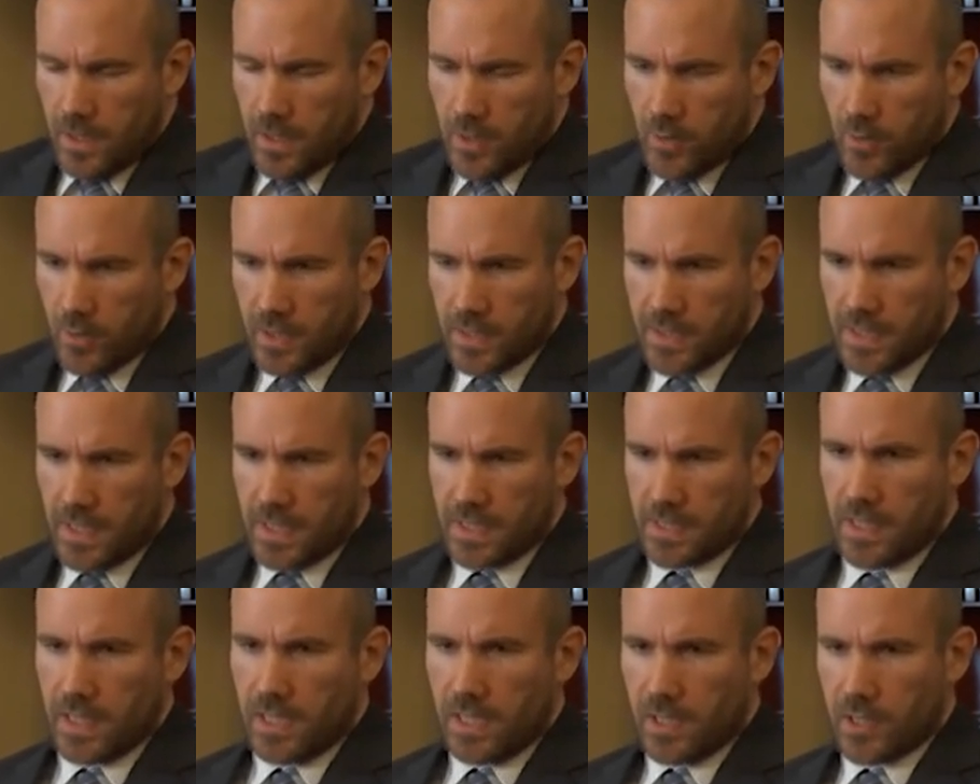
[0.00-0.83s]
you could say
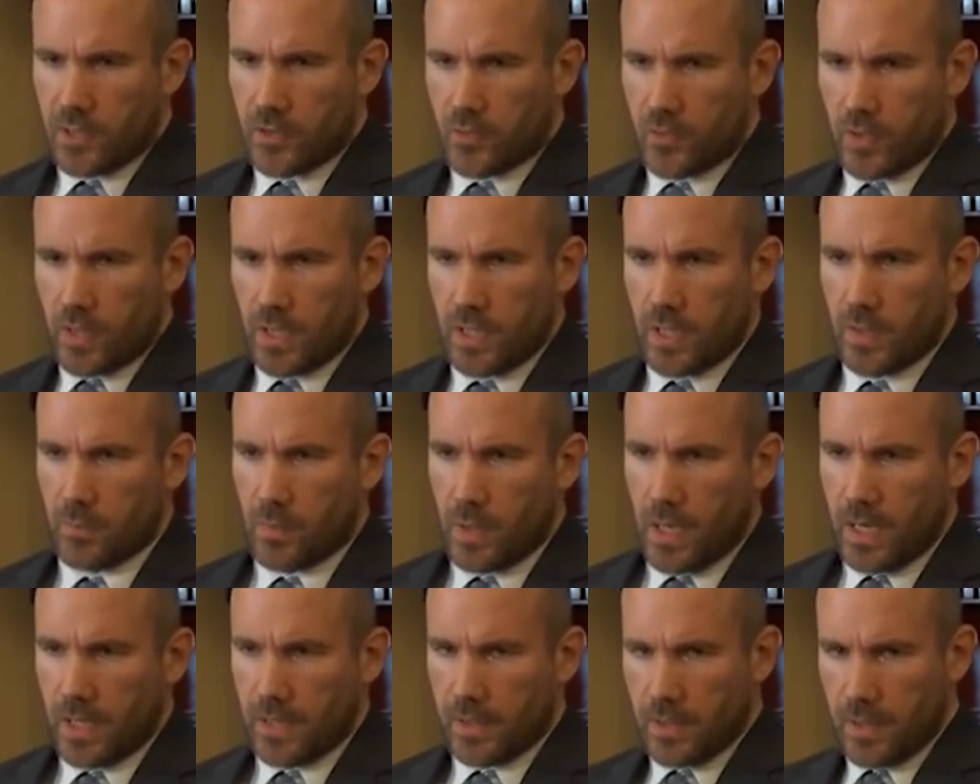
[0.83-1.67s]
it's illustrated
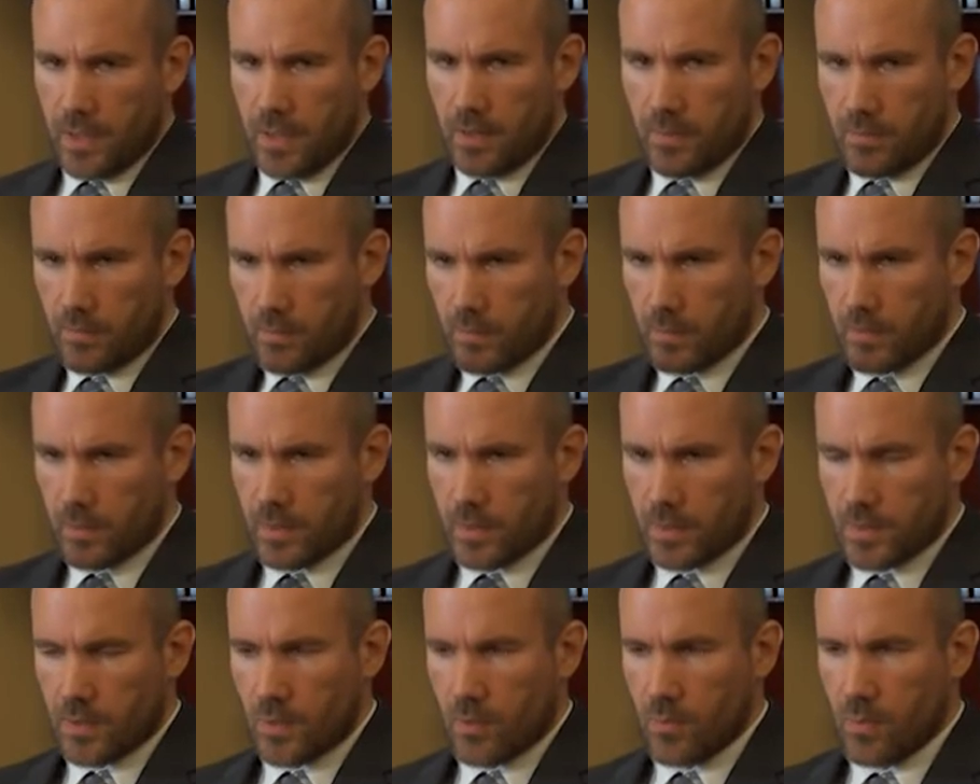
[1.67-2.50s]
by the
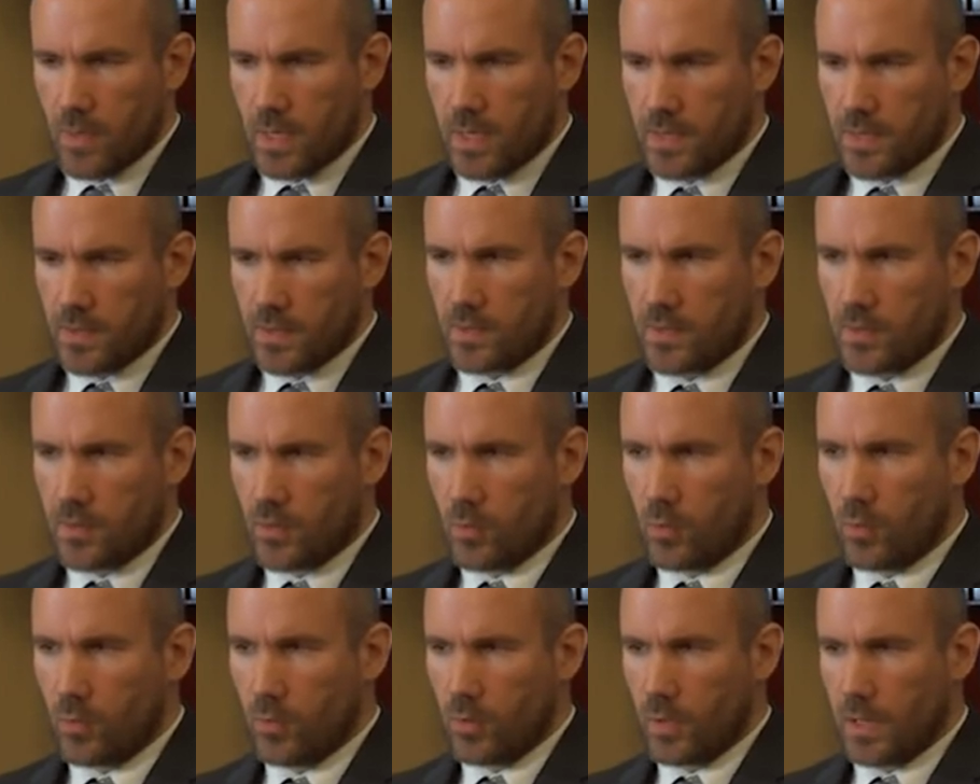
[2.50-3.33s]
stonemason's
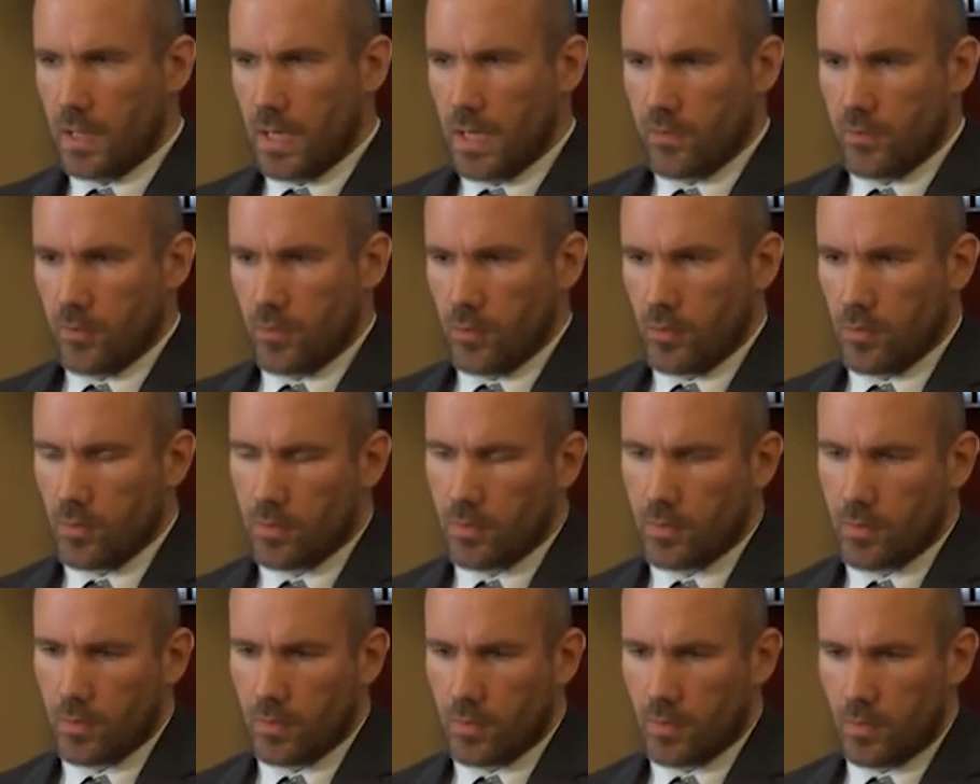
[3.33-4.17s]
tool, the level,
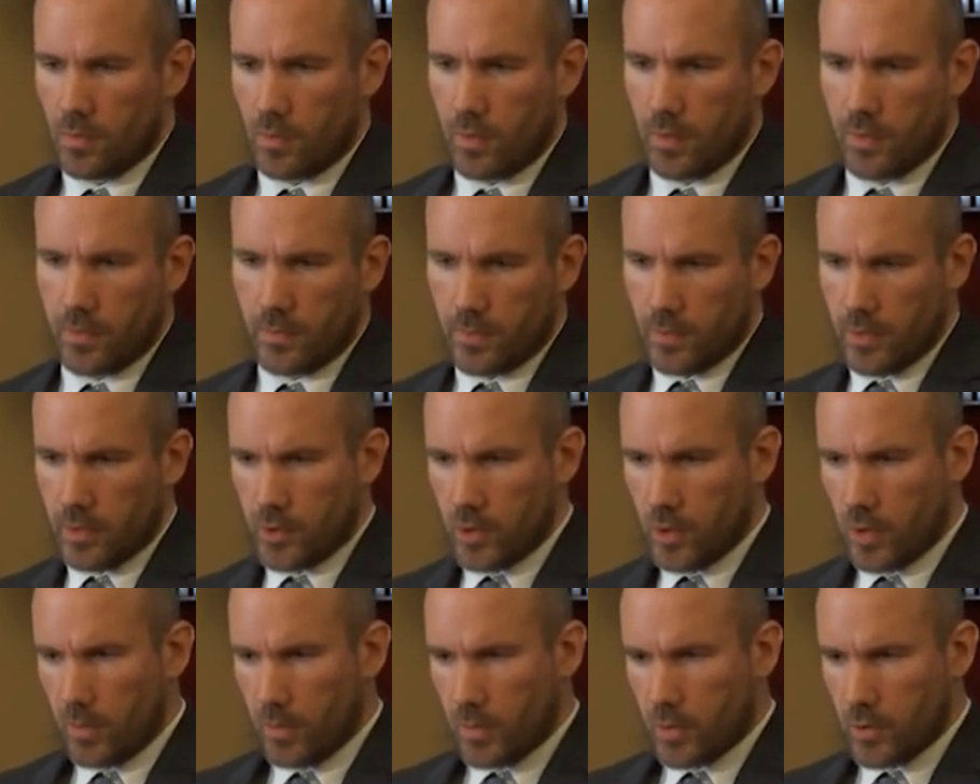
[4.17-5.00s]
or the
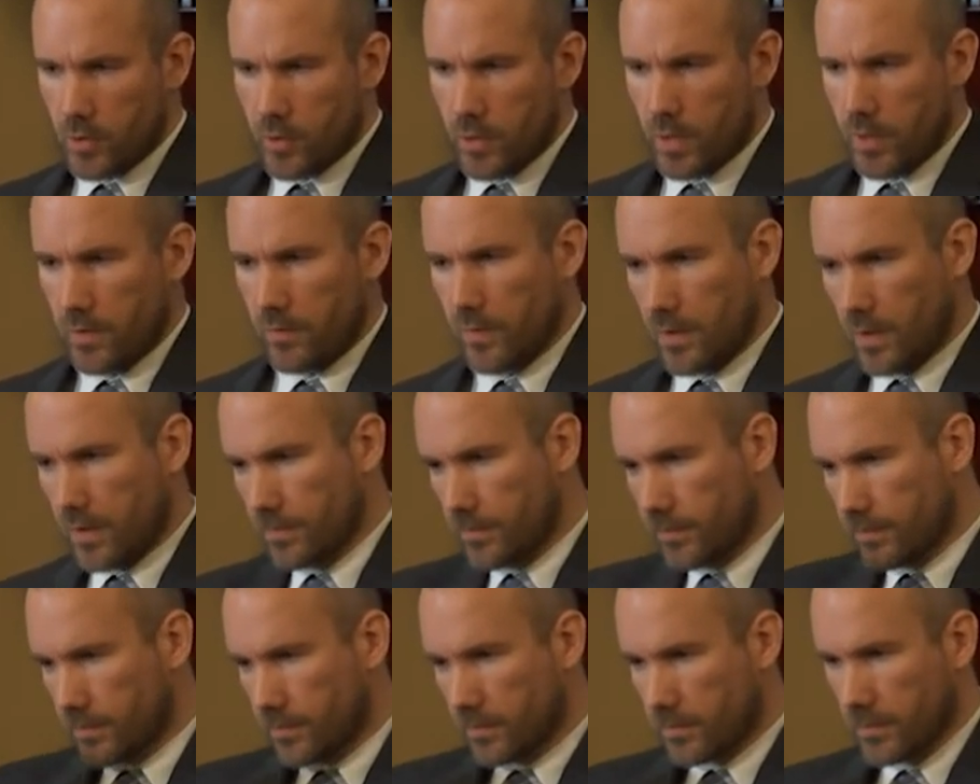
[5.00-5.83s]
geometry of a
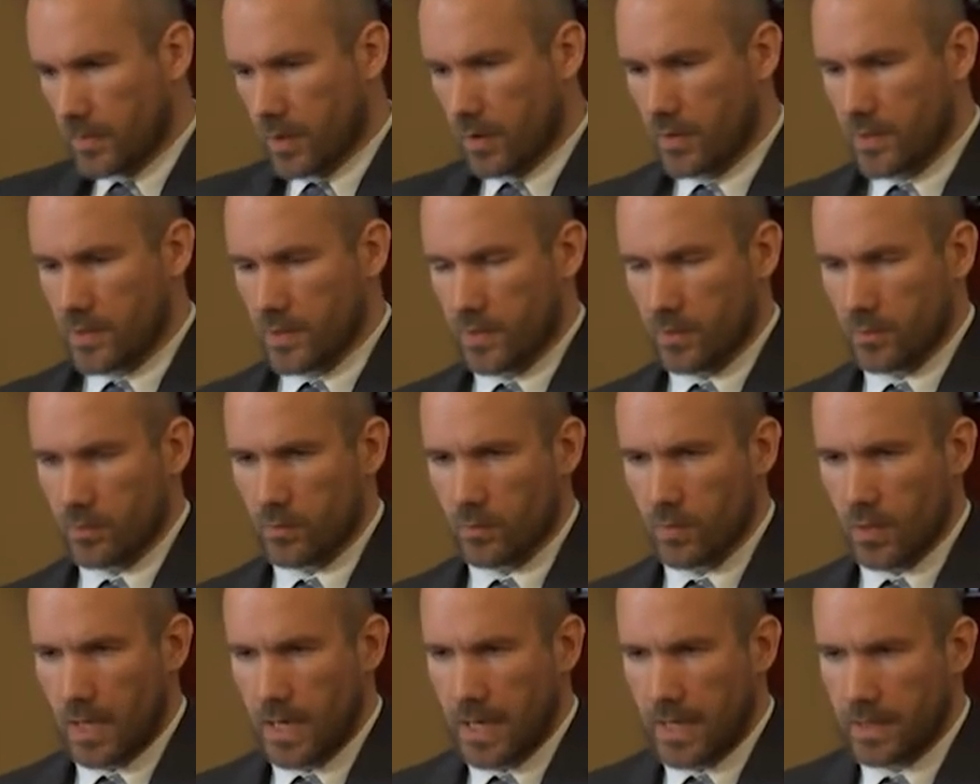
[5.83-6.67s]

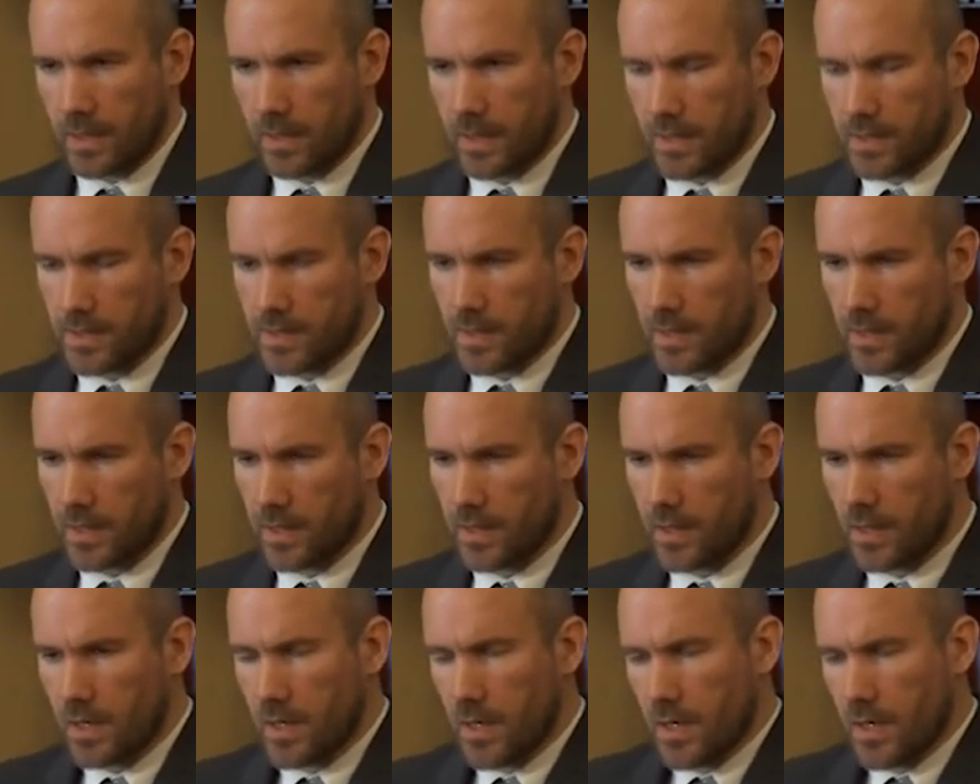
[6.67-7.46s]
horizontal line, let's say.